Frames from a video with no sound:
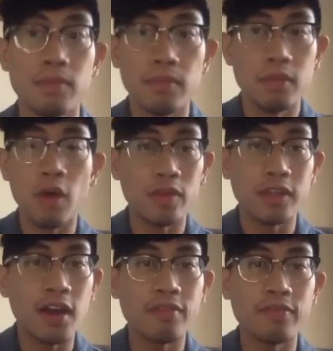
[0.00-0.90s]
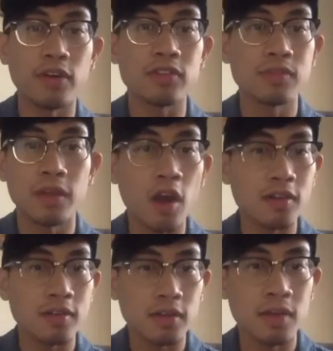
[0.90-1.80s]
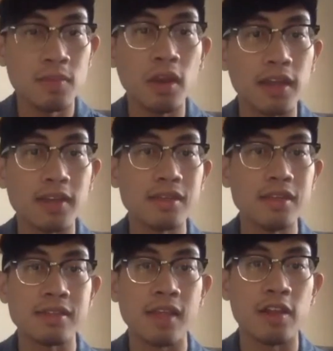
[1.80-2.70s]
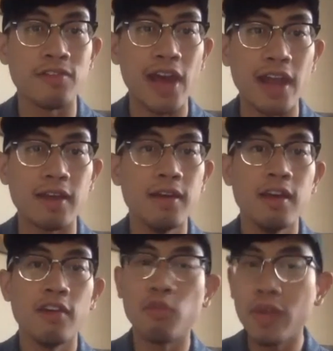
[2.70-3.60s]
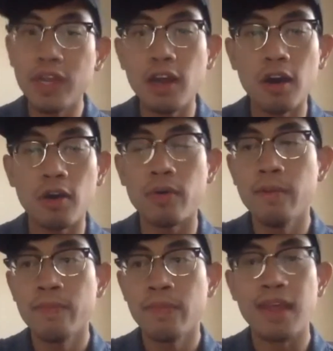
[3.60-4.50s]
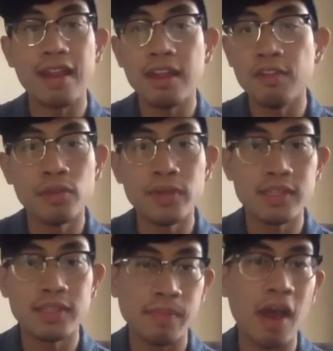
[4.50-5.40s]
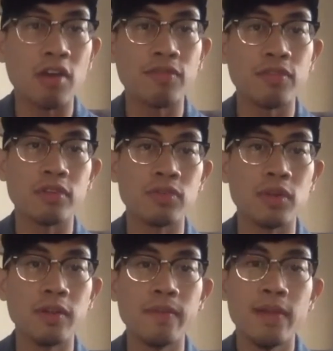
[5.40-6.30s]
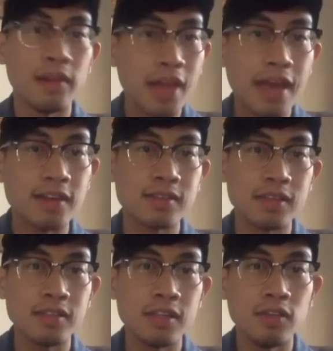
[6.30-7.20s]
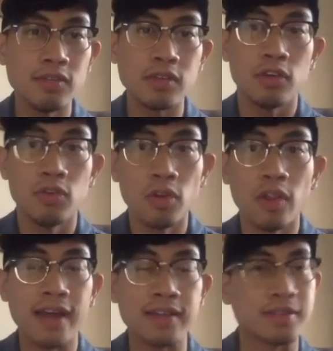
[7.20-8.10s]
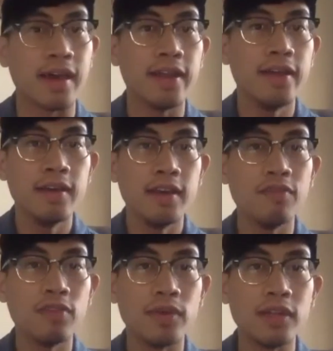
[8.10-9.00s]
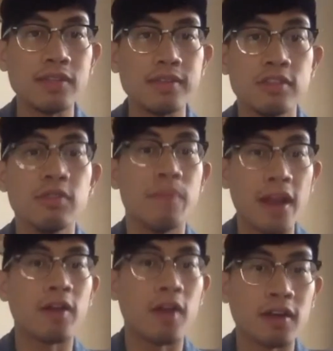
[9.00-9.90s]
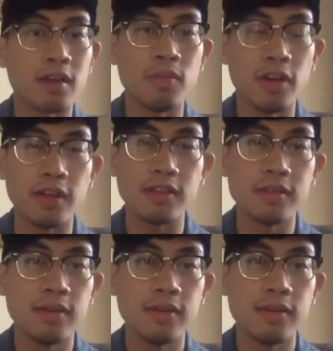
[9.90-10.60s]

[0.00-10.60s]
not only young folks, but our communities in Southern Nevada. If we know that influence is a powerful tool, let us continue to utilize that influence to better our communities.